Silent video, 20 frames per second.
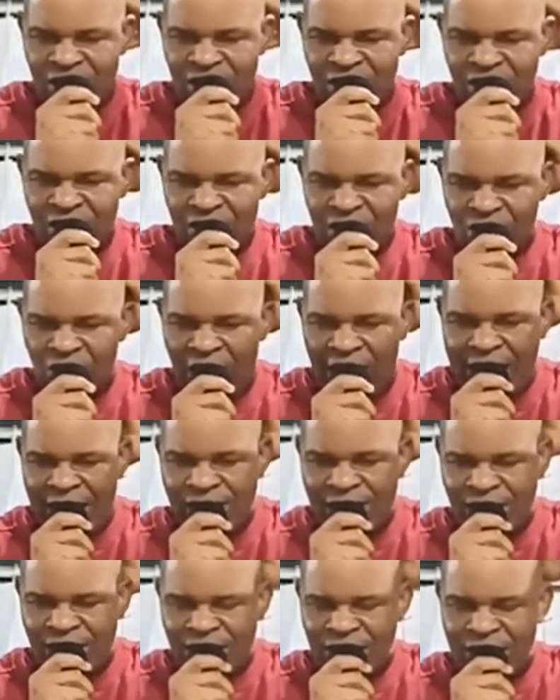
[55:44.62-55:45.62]

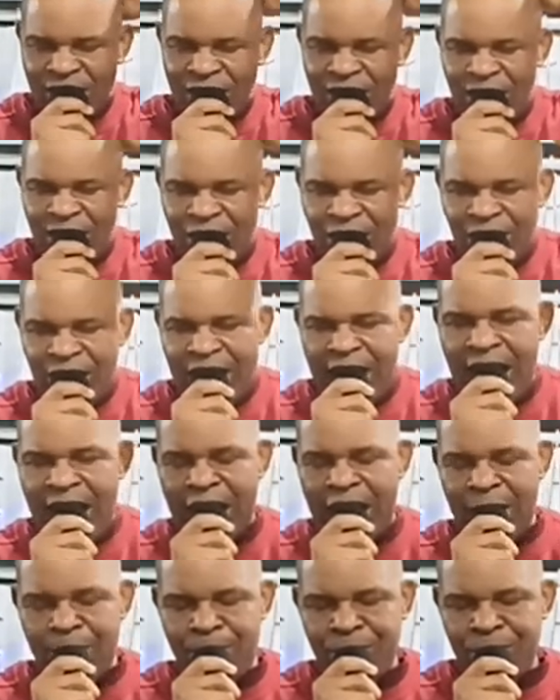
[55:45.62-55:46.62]
Christ's
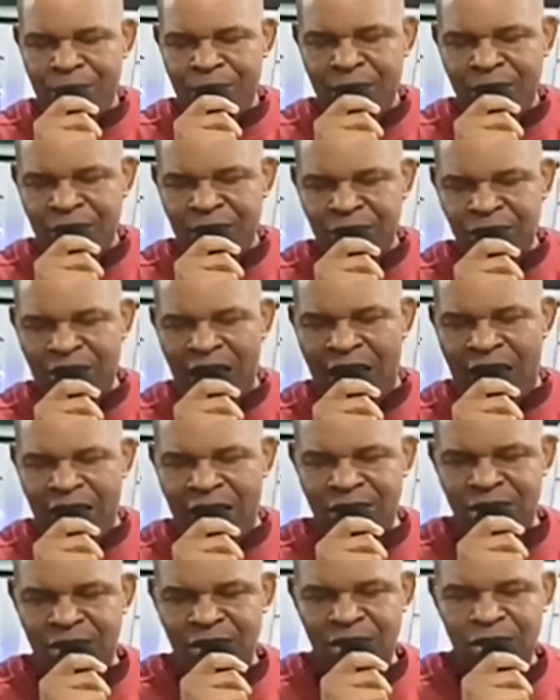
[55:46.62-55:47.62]
name
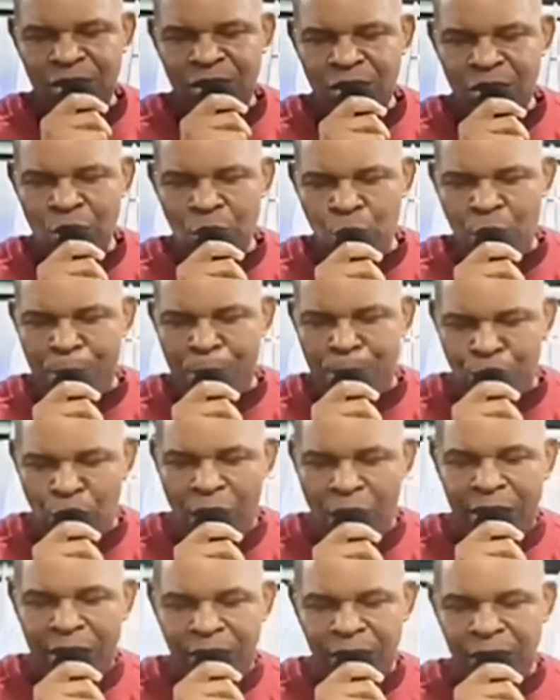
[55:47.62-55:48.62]
that we
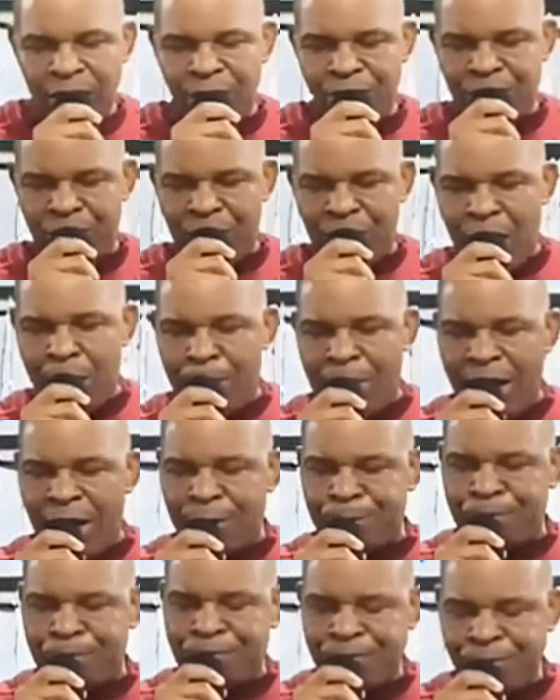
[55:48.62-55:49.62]
pray. Amen.
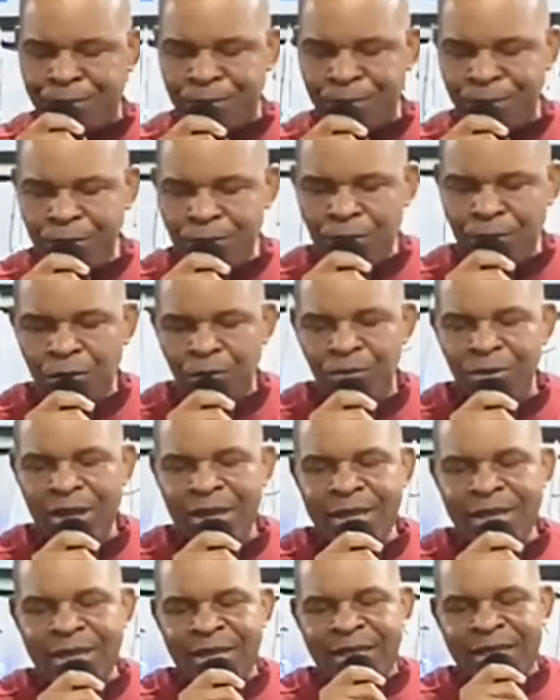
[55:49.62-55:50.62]
Amen.
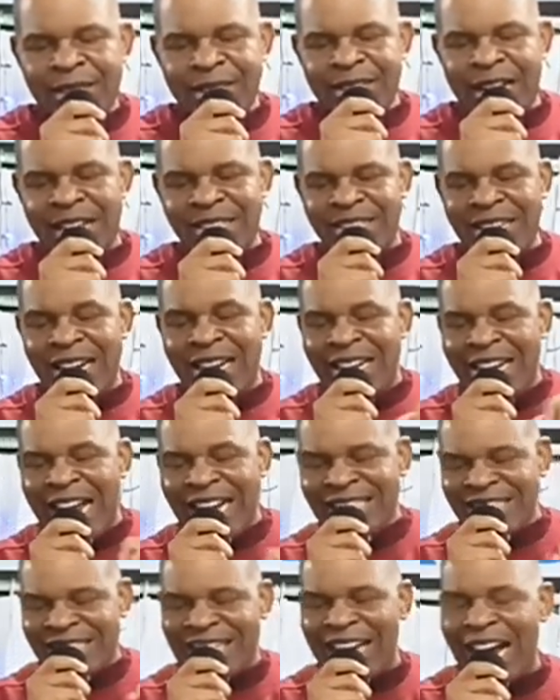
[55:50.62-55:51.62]
There's a
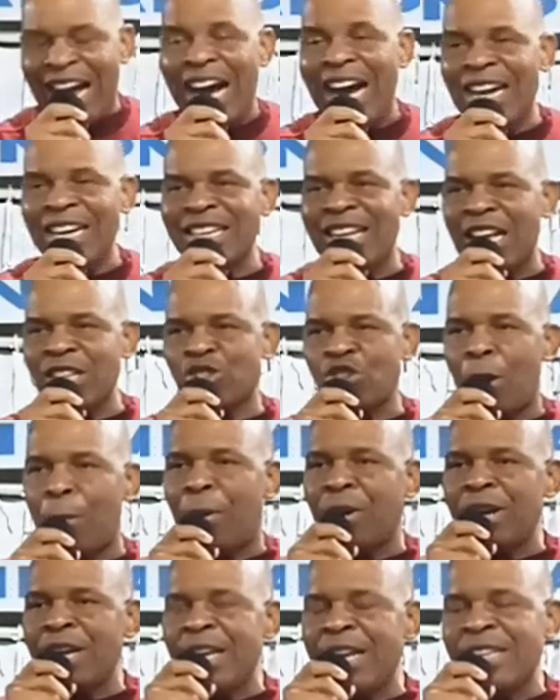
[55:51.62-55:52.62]
letter that
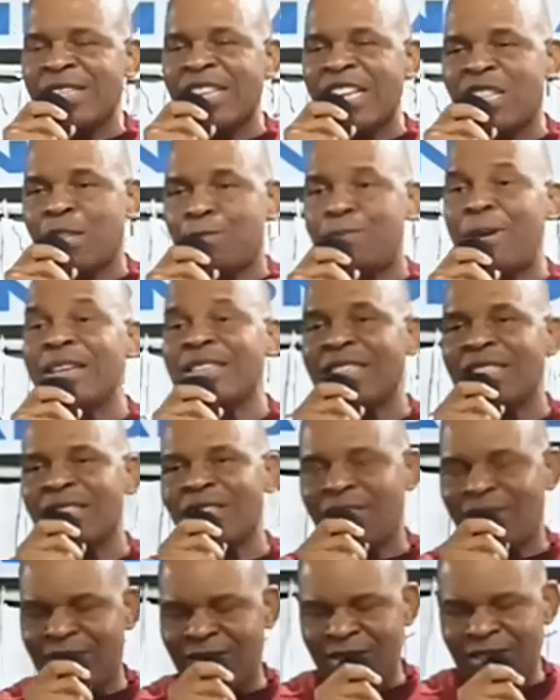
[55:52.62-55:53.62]
somebody is
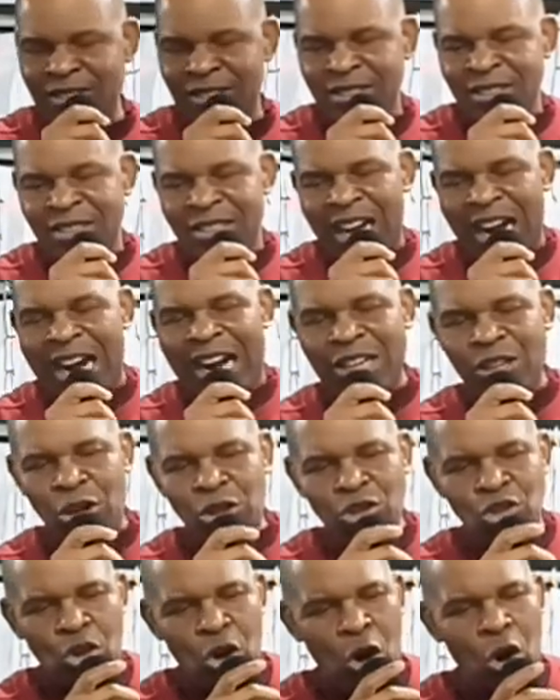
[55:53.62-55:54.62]
expecting. I
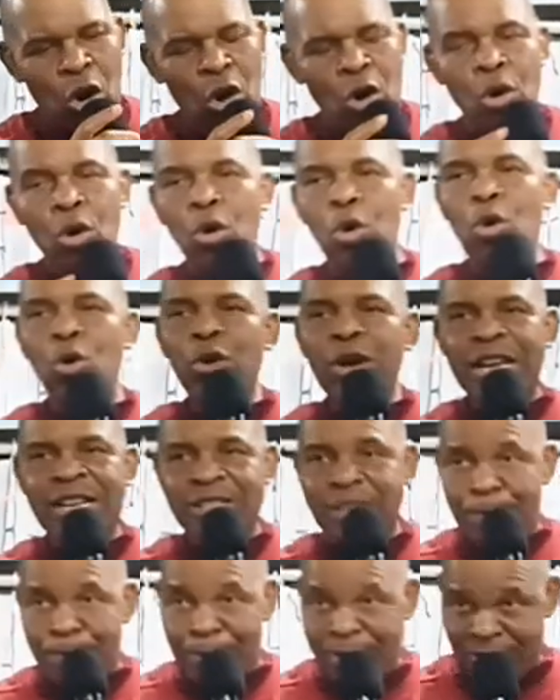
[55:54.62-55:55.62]
don't know who
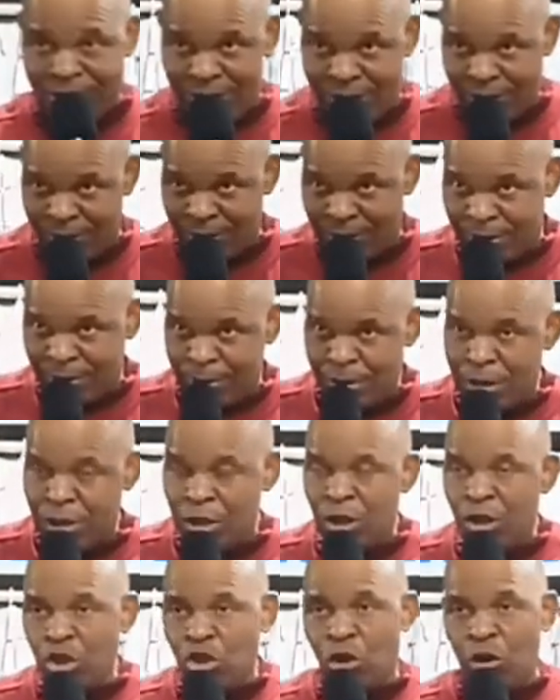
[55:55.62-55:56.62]
is the person.
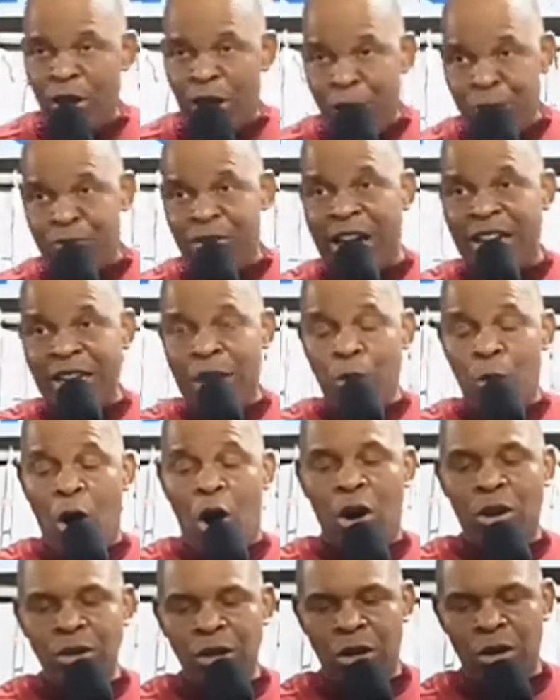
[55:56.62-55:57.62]
So if you are the
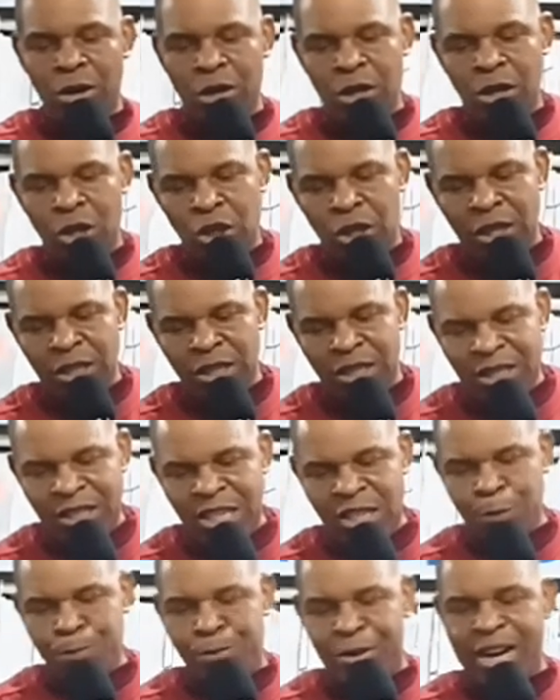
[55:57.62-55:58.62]
one,
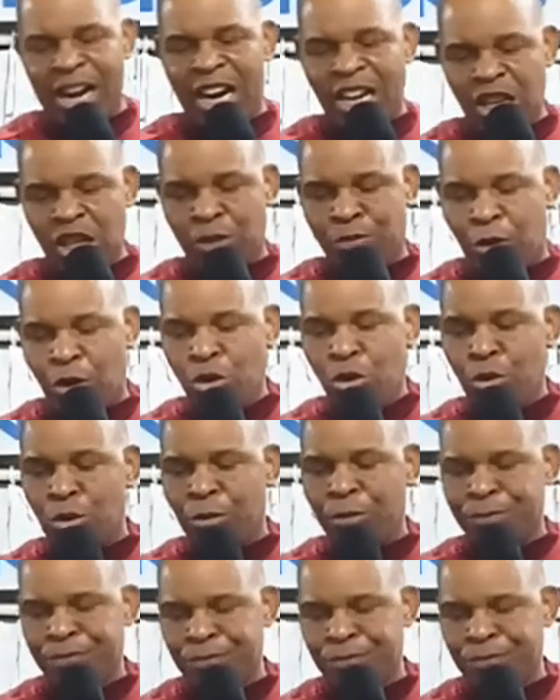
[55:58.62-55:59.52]
this prayer is for you.